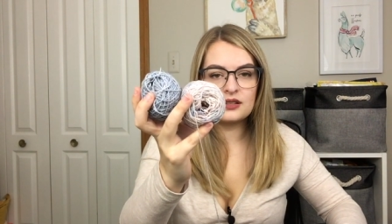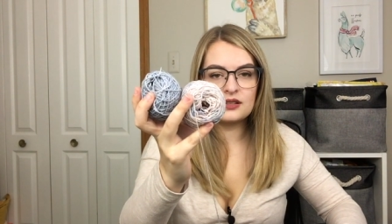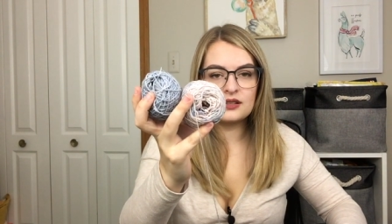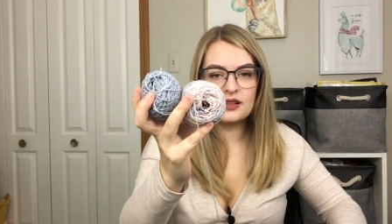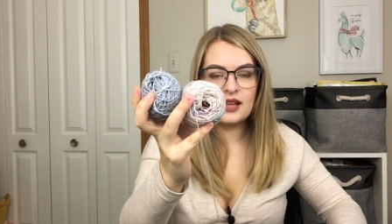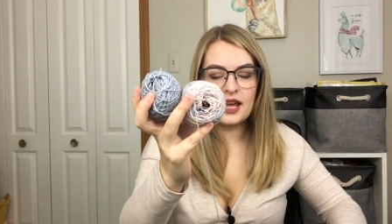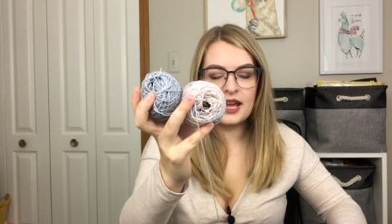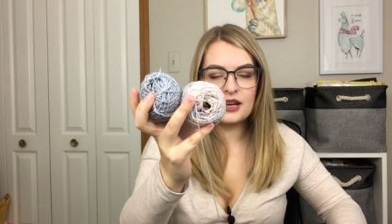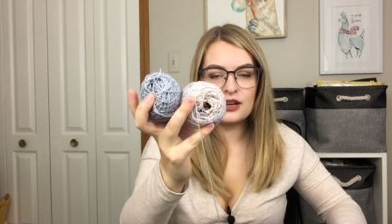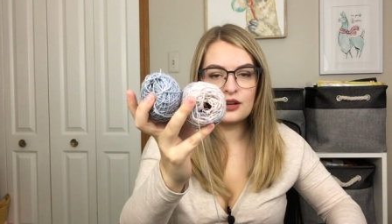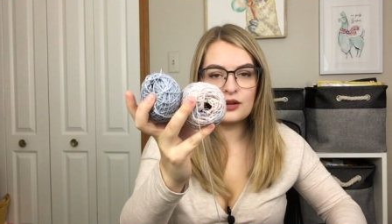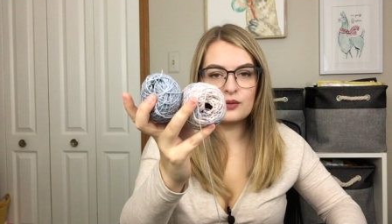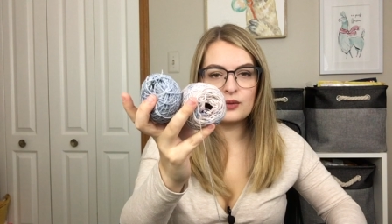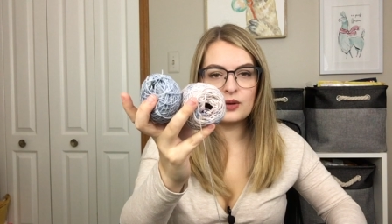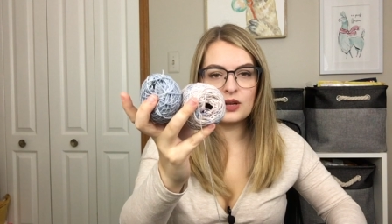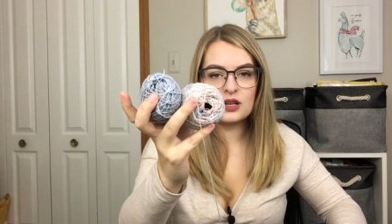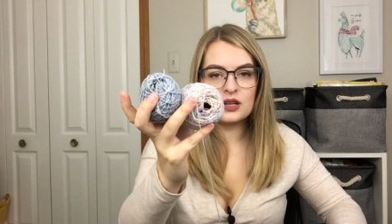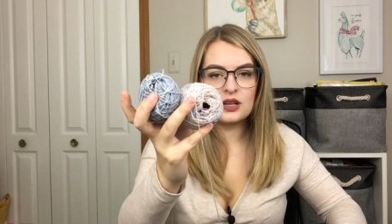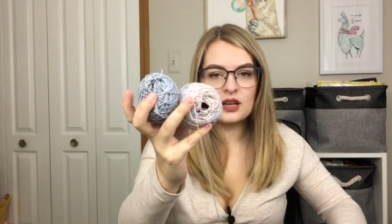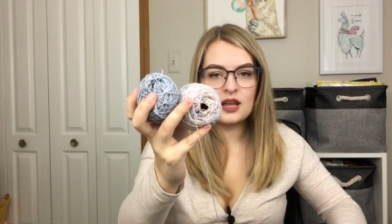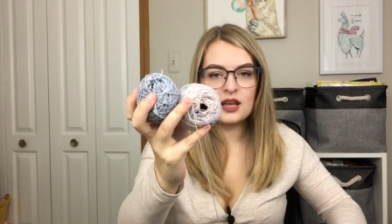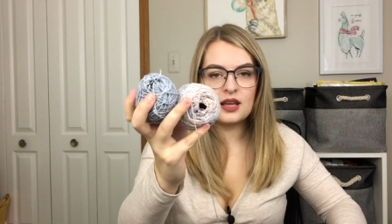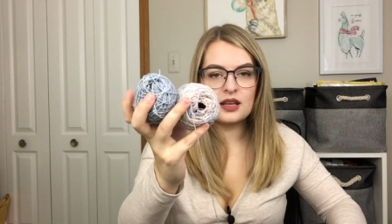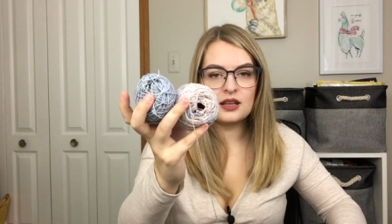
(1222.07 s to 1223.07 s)
the lighter
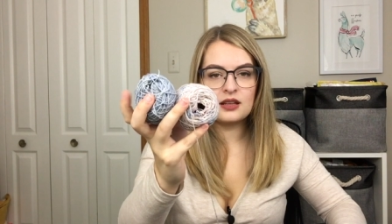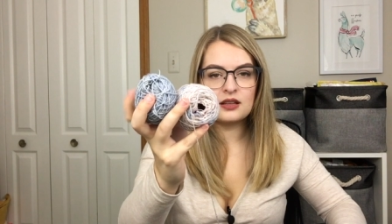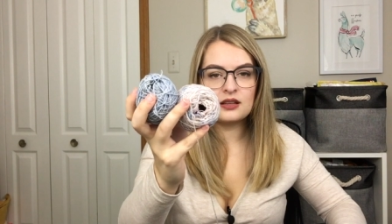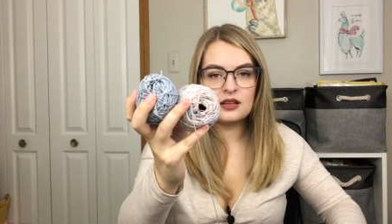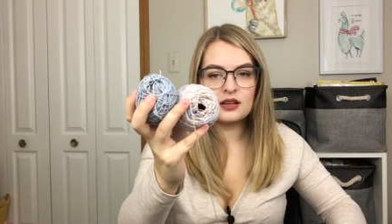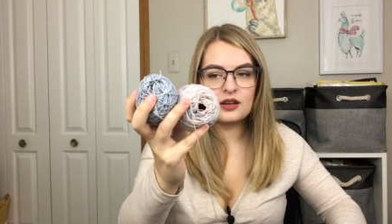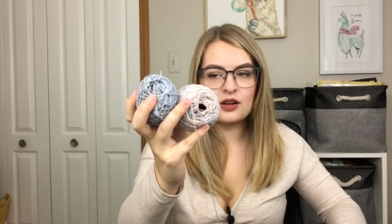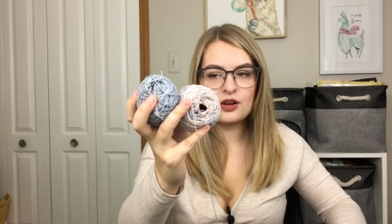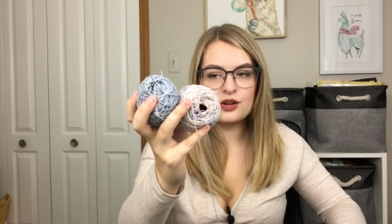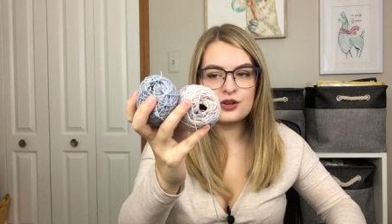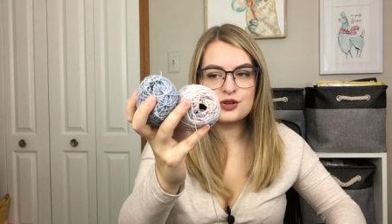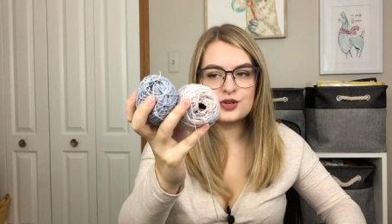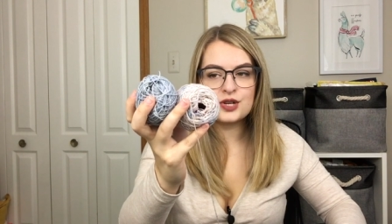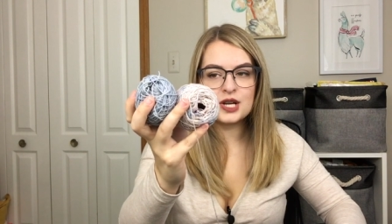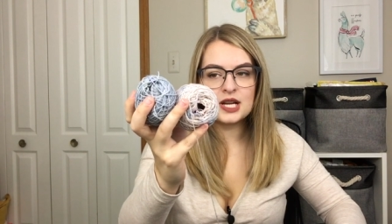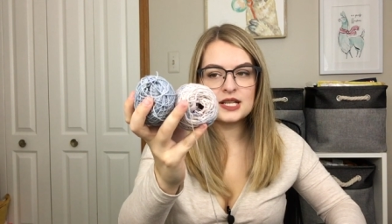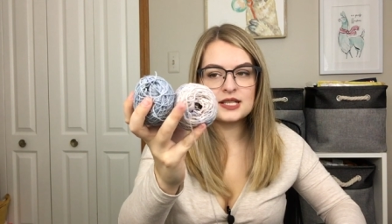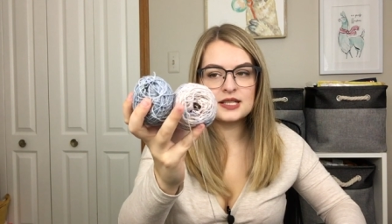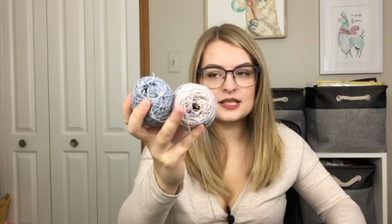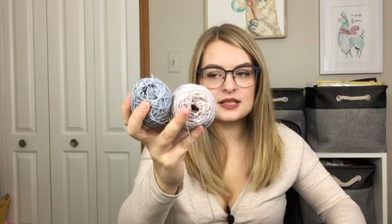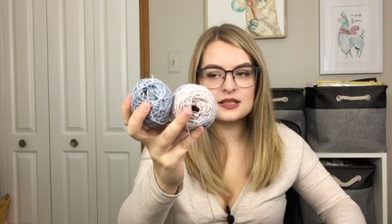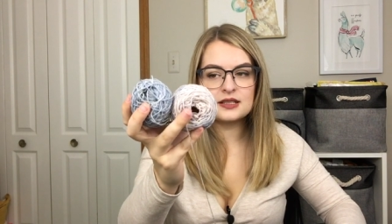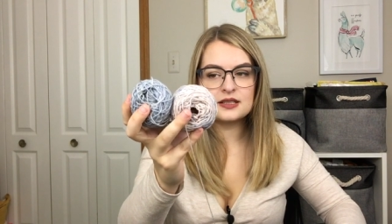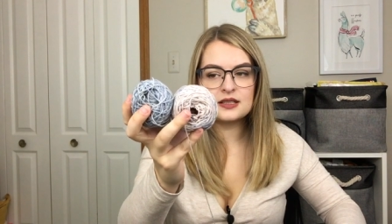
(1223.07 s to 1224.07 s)
one, and the
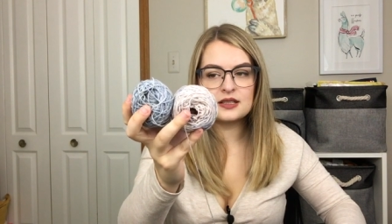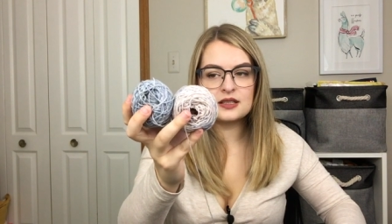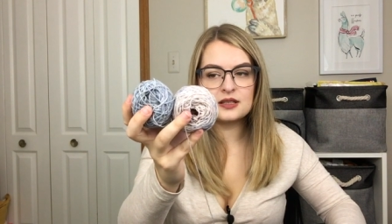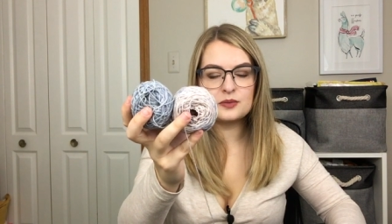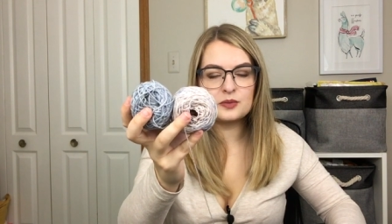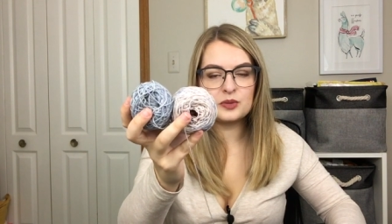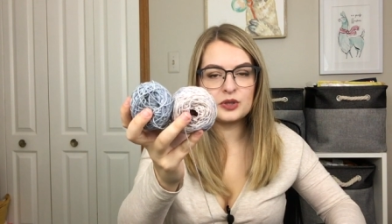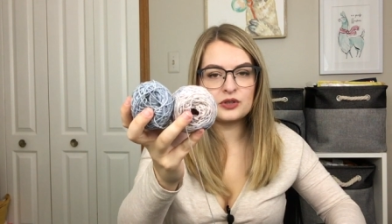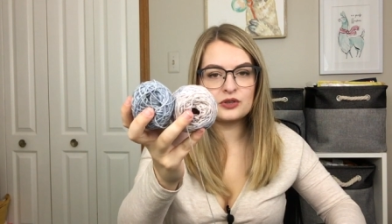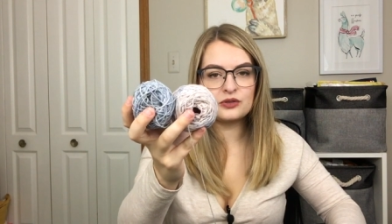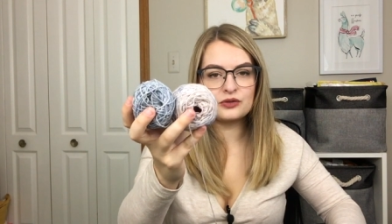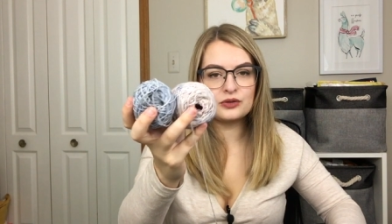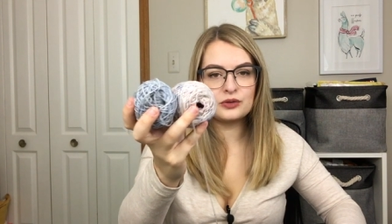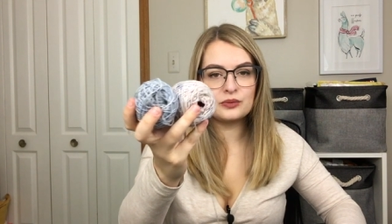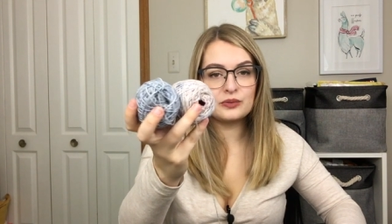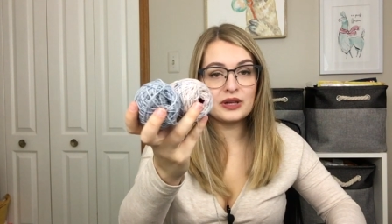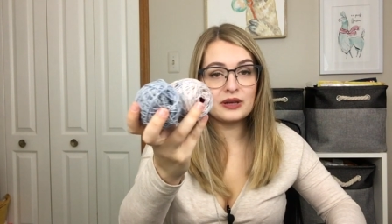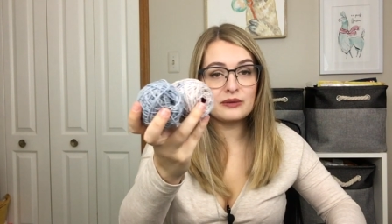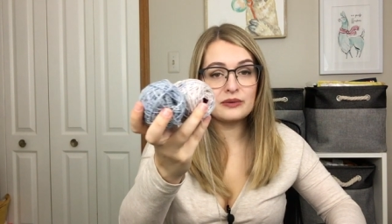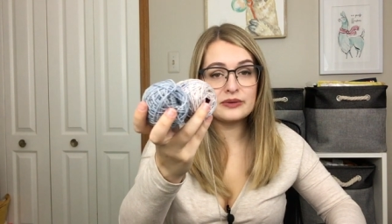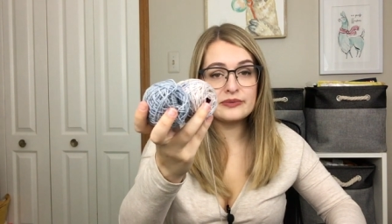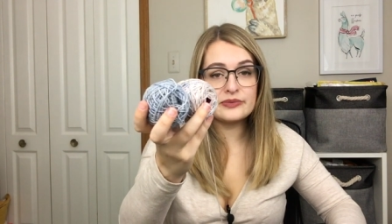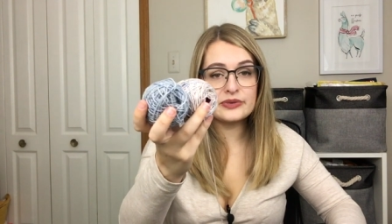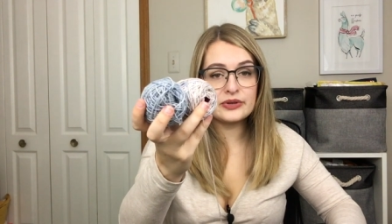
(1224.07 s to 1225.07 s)
contrast is this beautiful
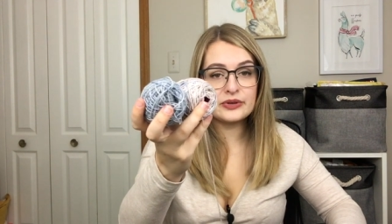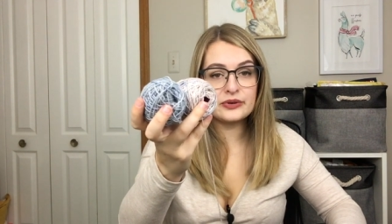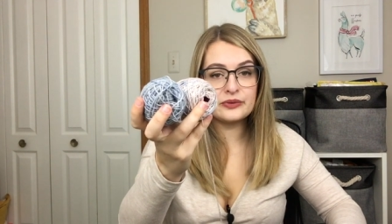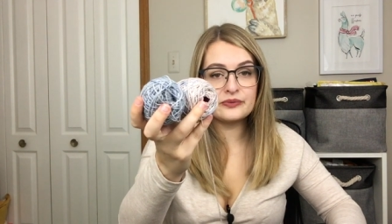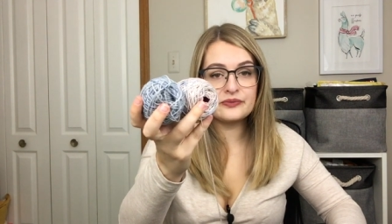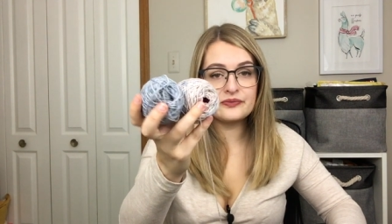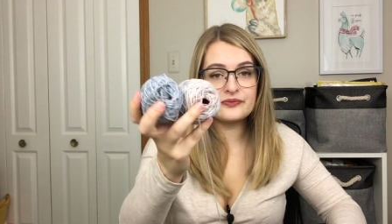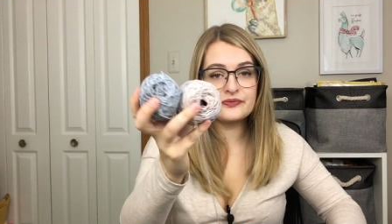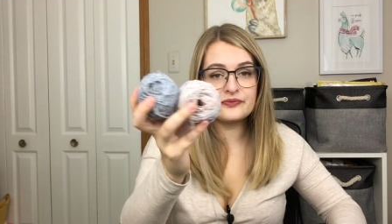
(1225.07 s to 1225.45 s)
baby blue.